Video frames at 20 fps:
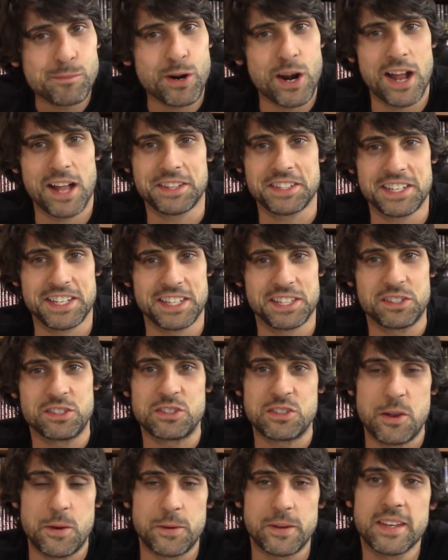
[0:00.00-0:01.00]
Bronson and the
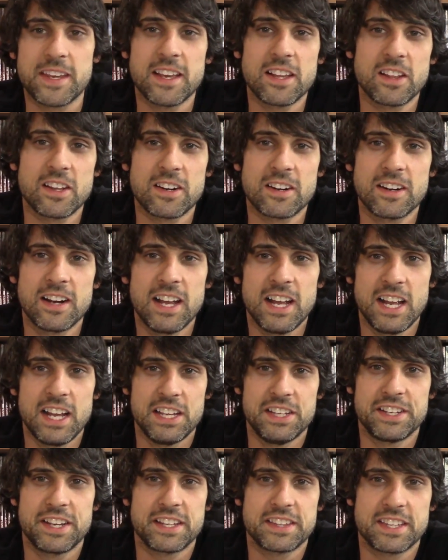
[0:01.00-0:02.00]
stone killer.
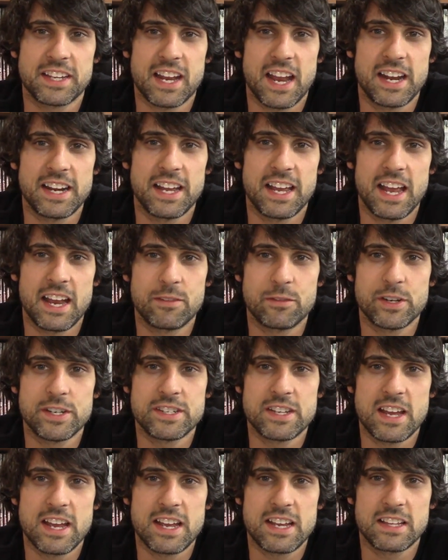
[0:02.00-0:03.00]
You get the kind of
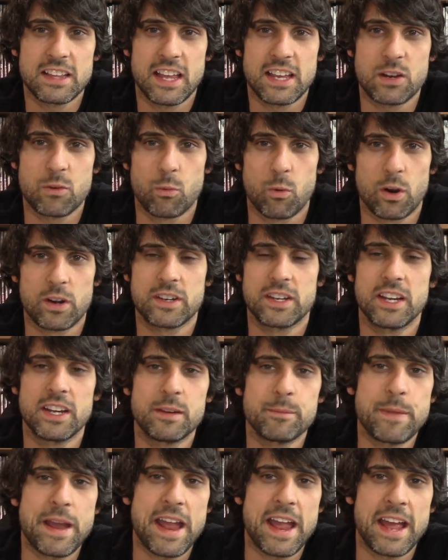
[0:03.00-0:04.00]
everyday like
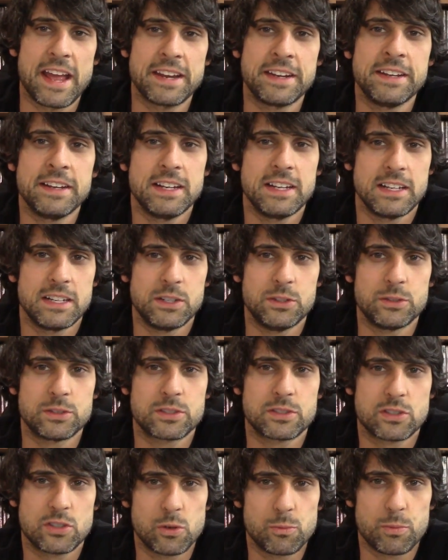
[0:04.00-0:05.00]
working man
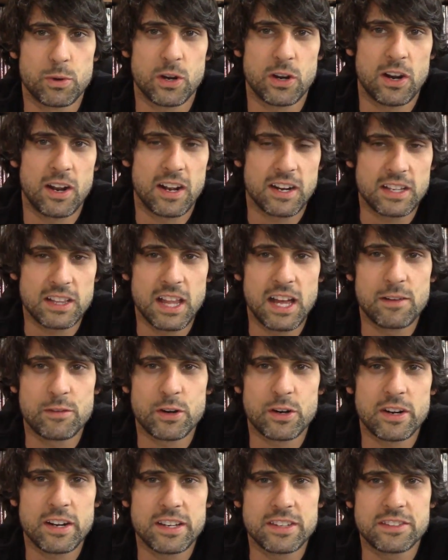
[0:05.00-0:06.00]
who's super uh,
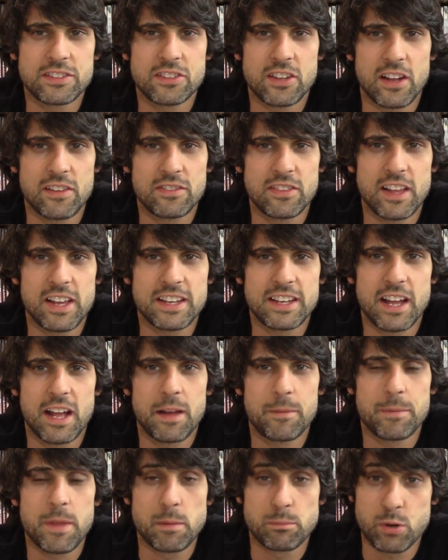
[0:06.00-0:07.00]
clever and stuff like
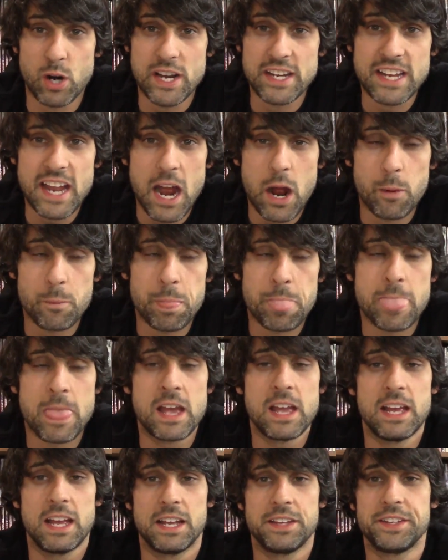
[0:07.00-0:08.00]
uh, the breakout.
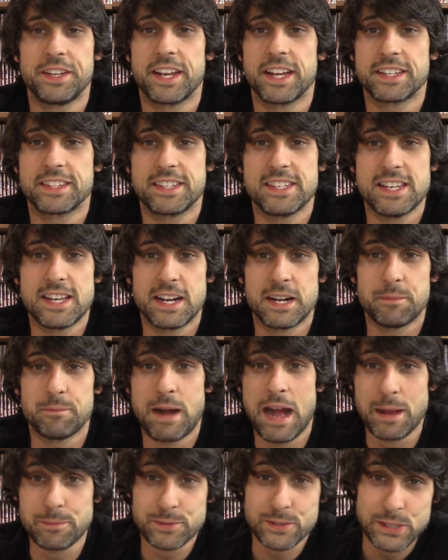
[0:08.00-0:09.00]
You get the uh,
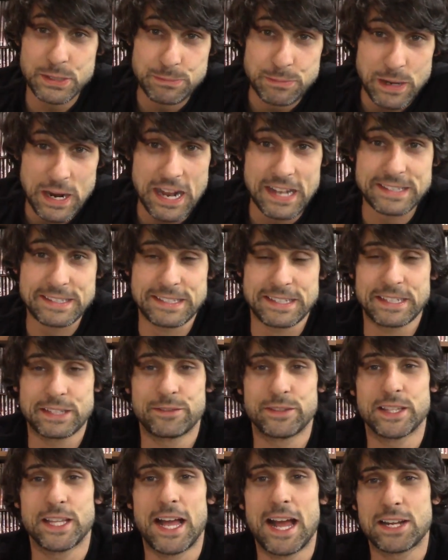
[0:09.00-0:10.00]
mobster Bronson
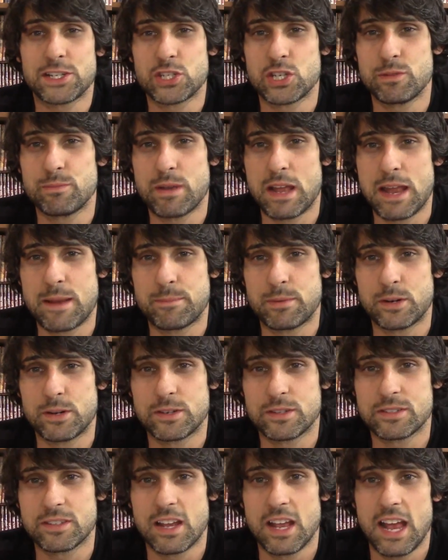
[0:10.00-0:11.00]
and Valachi
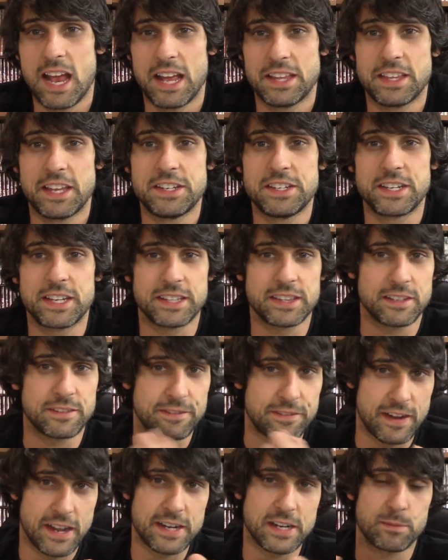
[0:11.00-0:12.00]
Papers, and then you get the
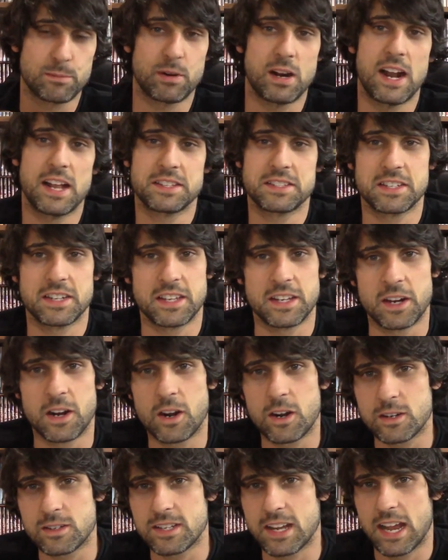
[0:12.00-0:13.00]
fighter Bronson in
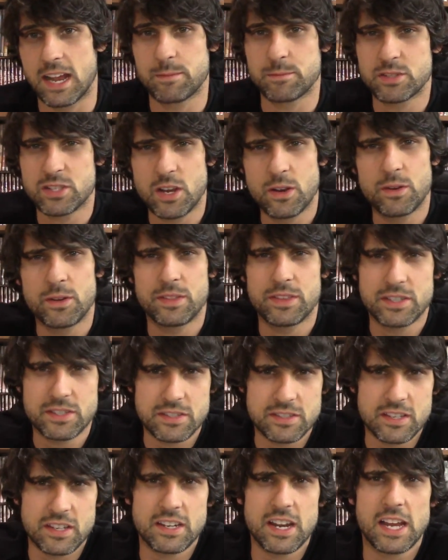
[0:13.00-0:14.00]
Hard Time. So
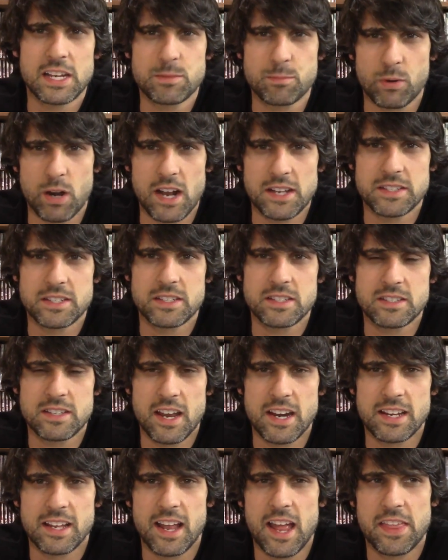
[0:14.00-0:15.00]
this is a nice Bronson
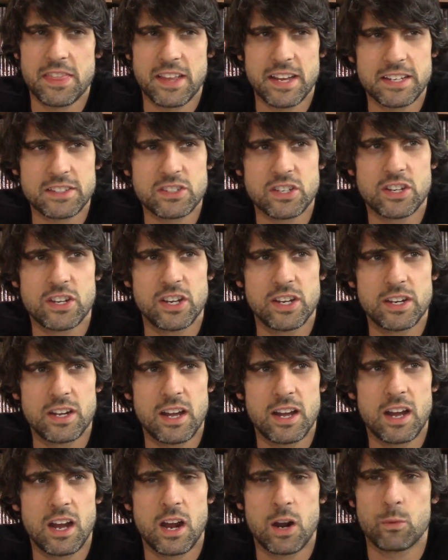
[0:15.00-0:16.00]
set. I think it's a good
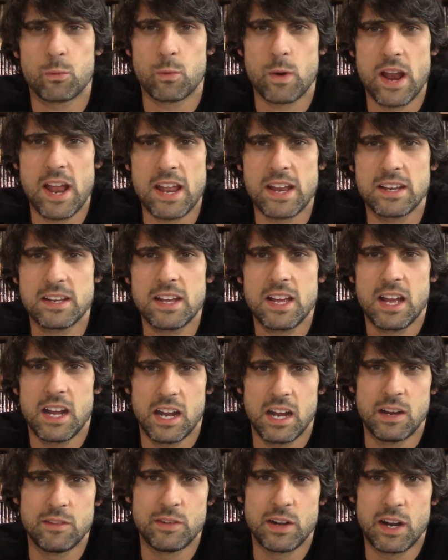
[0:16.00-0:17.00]
uh, array
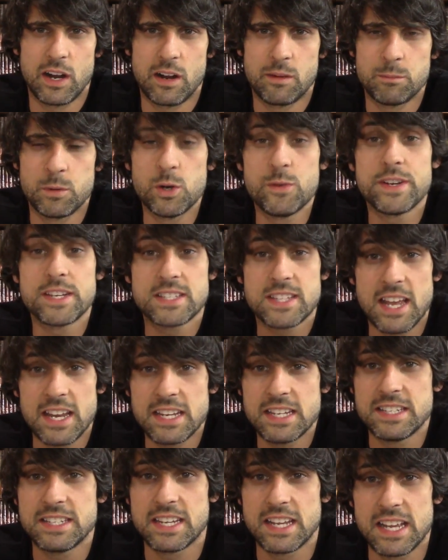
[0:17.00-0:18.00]
of uh, movies that
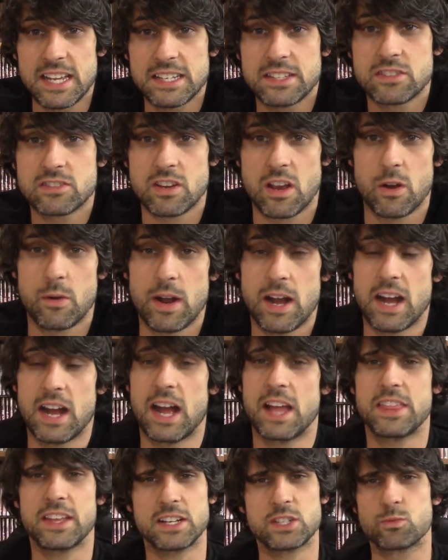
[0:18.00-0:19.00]
he did. So
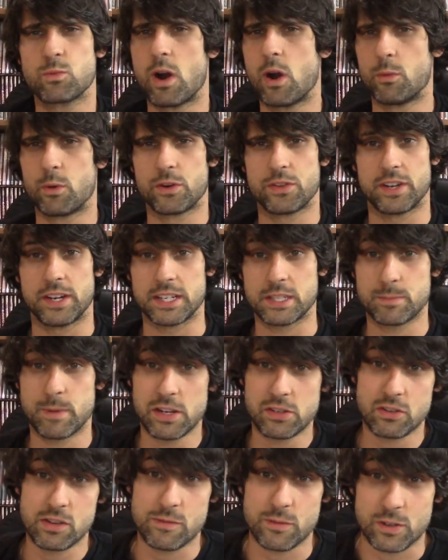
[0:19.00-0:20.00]
uh, I think it's well worth it,
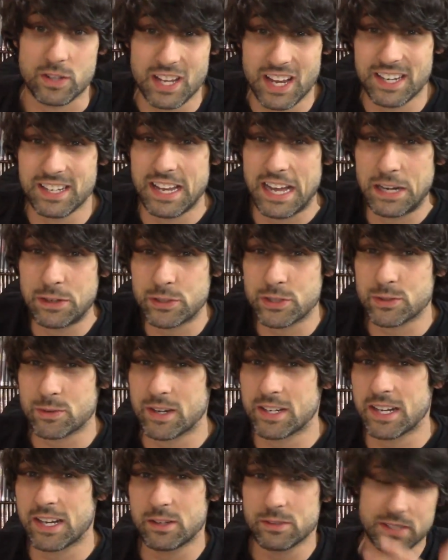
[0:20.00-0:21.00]
especially for ten dollars
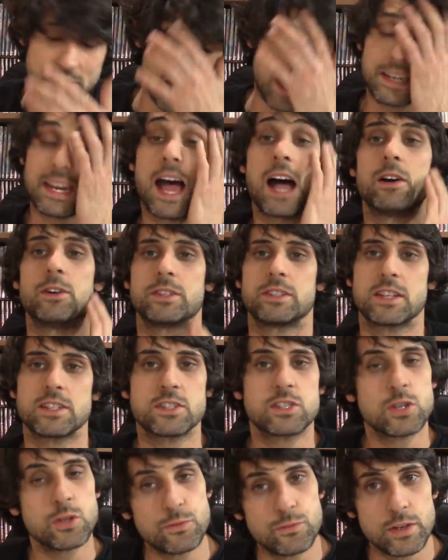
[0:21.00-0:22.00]
right now. Ten dollars.
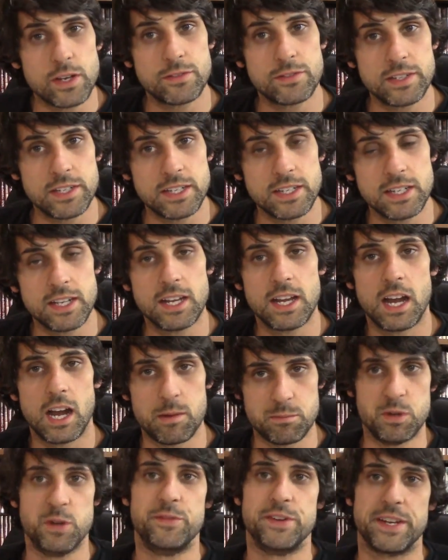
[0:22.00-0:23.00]
That's that's 250
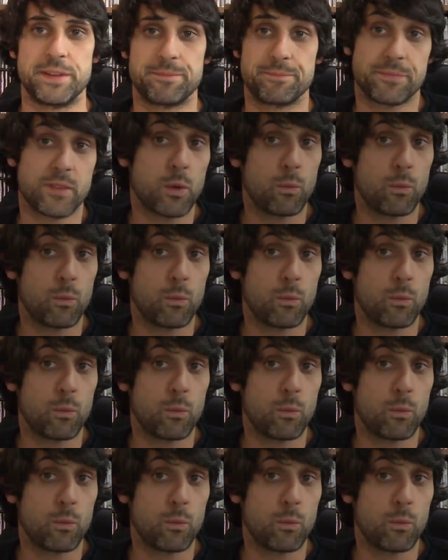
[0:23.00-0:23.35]
a movie.